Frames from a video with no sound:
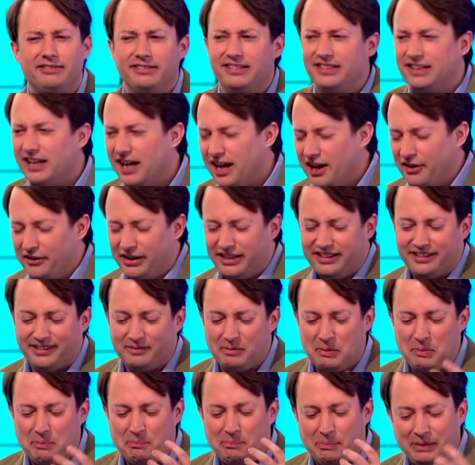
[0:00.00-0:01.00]
don't know, is
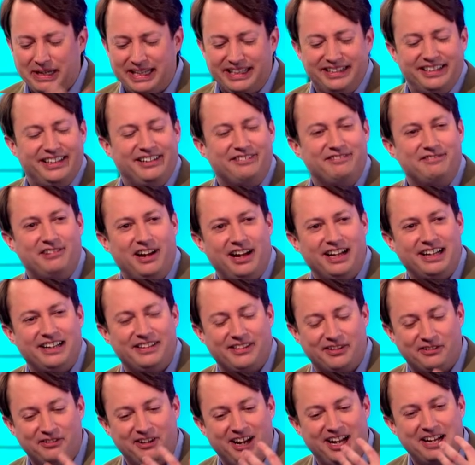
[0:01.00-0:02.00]
the bin
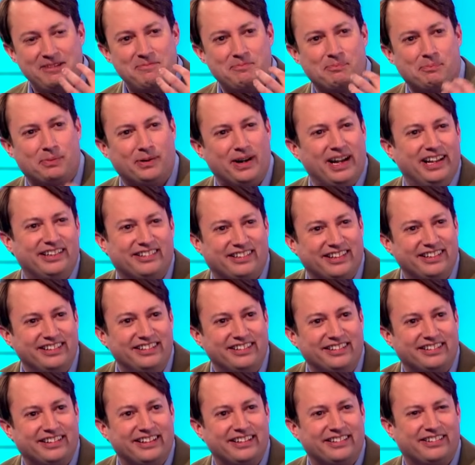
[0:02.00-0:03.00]
the right
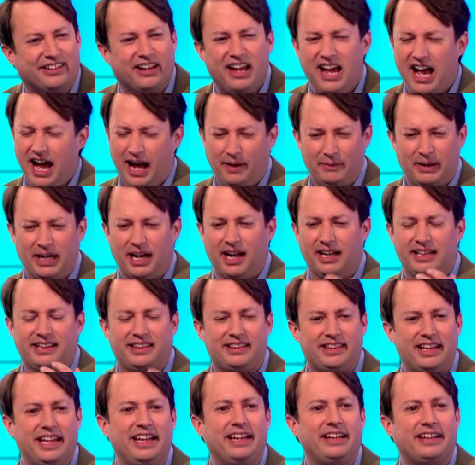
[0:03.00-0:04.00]
present? I
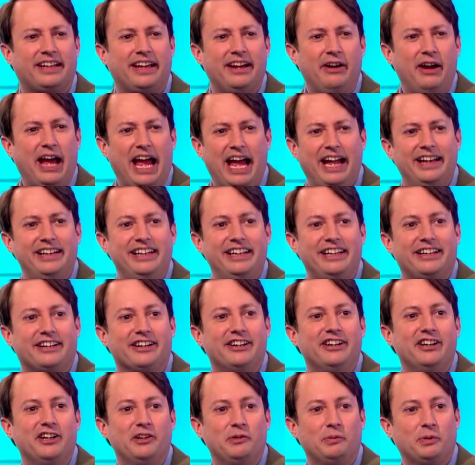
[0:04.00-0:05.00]
think any
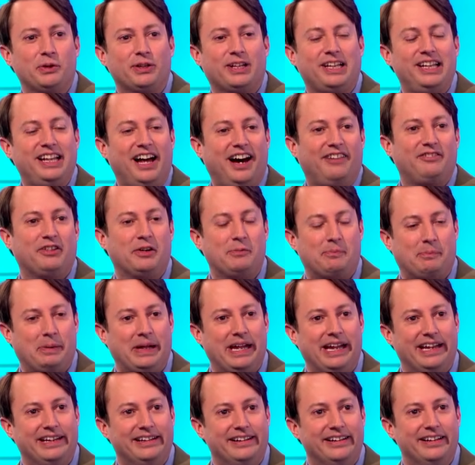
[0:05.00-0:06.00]
girl would love a
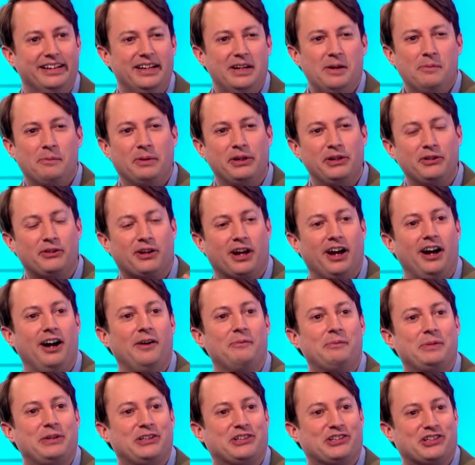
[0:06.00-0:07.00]
bin, but you
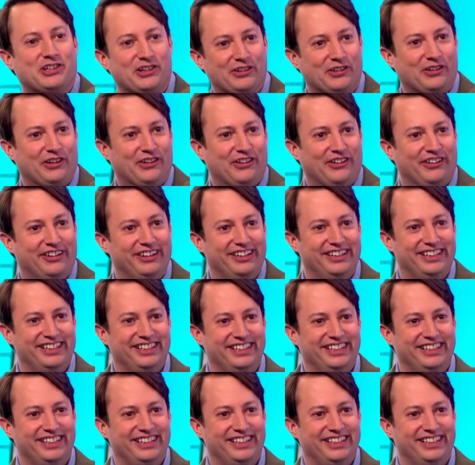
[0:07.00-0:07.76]
can't be sure.